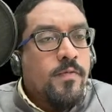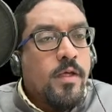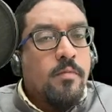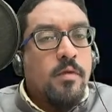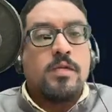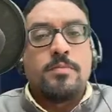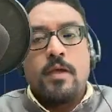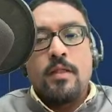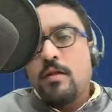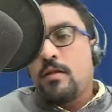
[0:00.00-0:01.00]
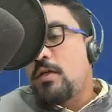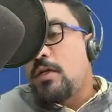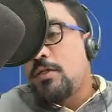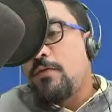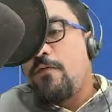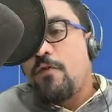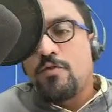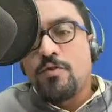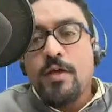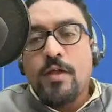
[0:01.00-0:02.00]
time, let us begin the discussion for
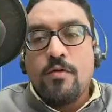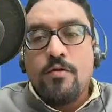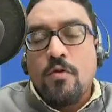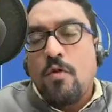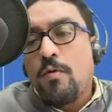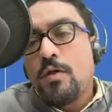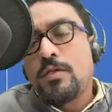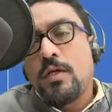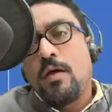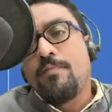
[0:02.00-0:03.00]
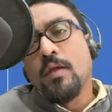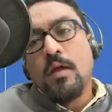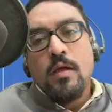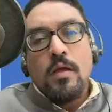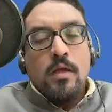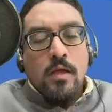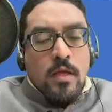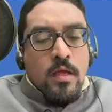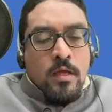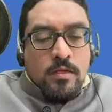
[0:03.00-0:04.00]
today. Now you can always
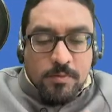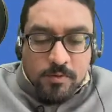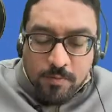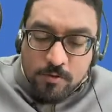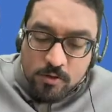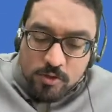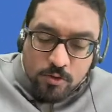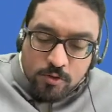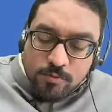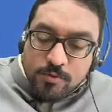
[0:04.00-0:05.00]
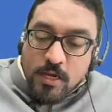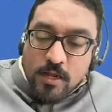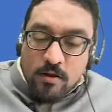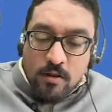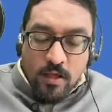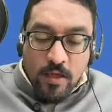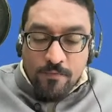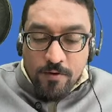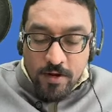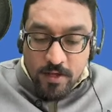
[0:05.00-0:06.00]
subscribe to this YouTube channel.
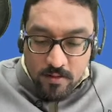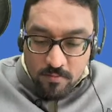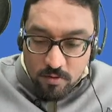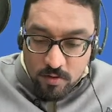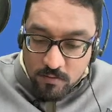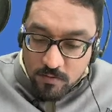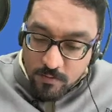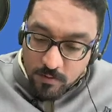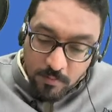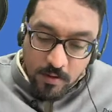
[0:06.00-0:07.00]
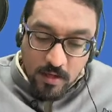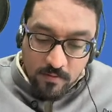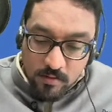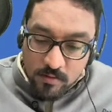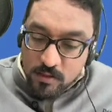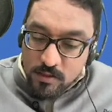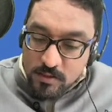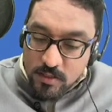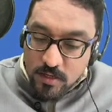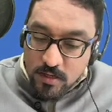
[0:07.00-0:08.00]
Every day in the morning, we will be having
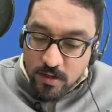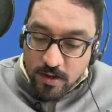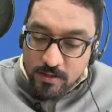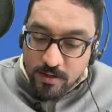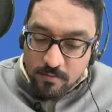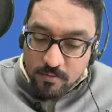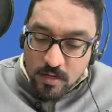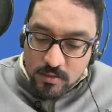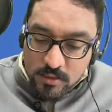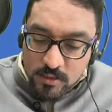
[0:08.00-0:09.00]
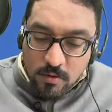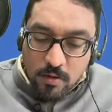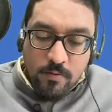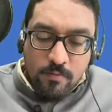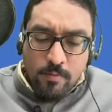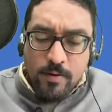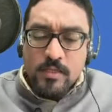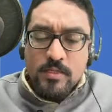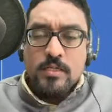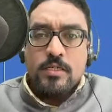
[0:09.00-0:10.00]
these 8 a.m. classes where we will be
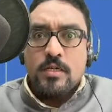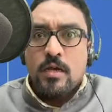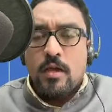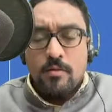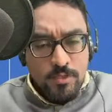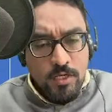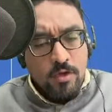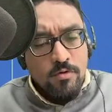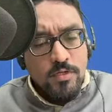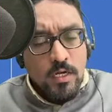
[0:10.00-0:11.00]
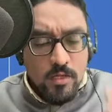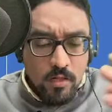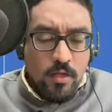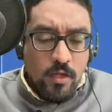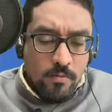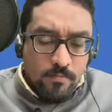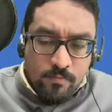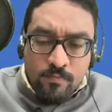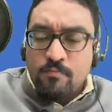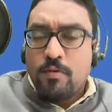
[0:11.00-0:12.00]
discussing MCQs until the
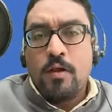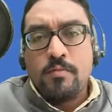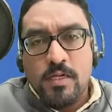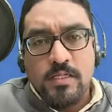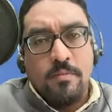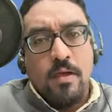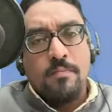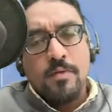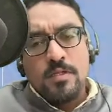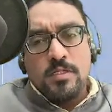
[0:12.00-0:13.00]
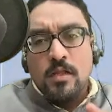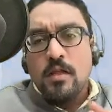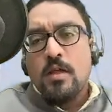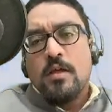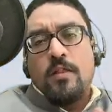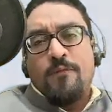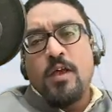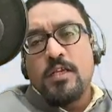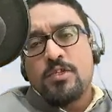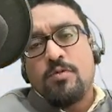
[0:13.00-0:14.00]
prelims exam happens. The
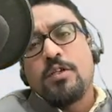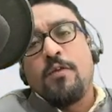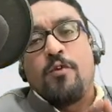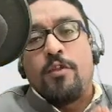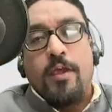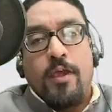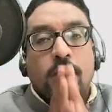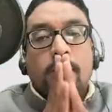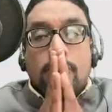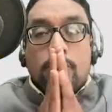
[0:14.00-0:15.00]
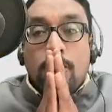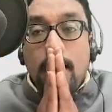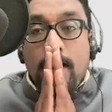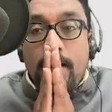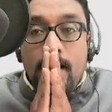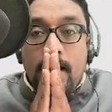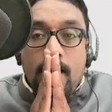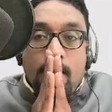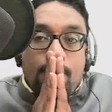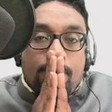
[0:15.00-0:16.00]
first question for the day: Shumang
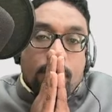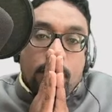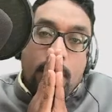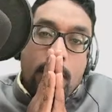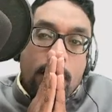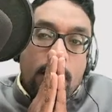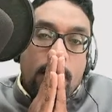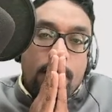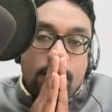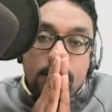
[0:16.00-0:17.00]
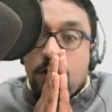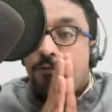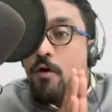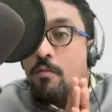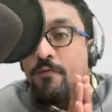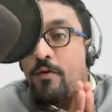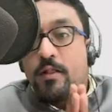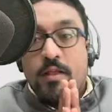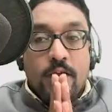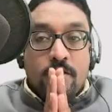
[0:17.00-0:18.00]
Leela, the traditional form of
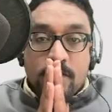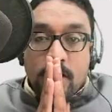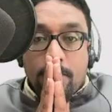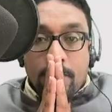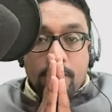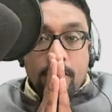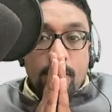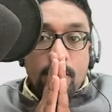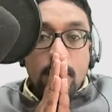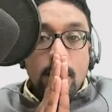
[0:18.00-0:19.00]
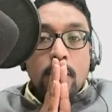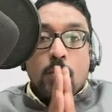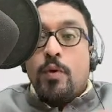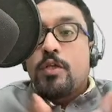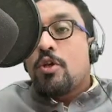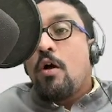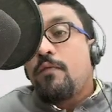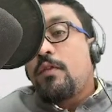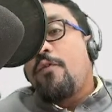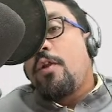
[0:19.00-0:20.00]
theatre celebrated in which of
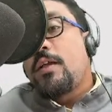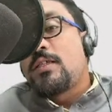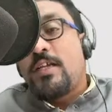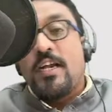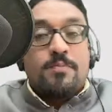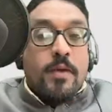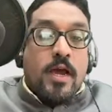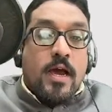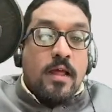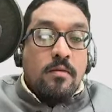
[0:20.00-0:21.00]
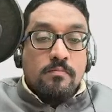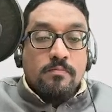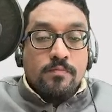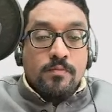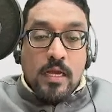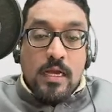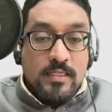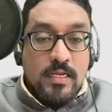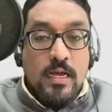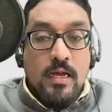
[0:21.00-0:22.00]
the following states? Bihar,
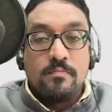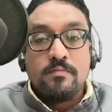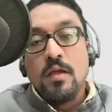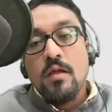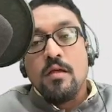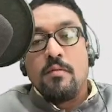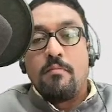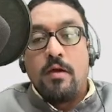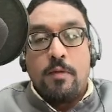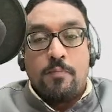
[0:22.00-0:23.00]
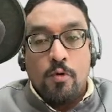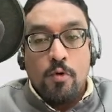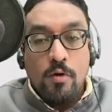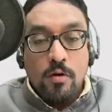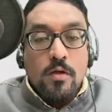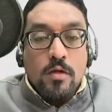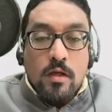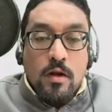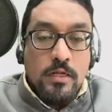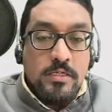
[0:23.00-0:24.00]
Assam, Manipur,
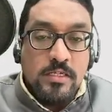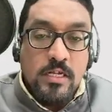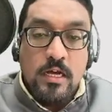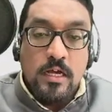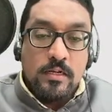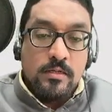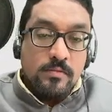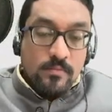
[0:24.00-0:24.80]
Rajasthan.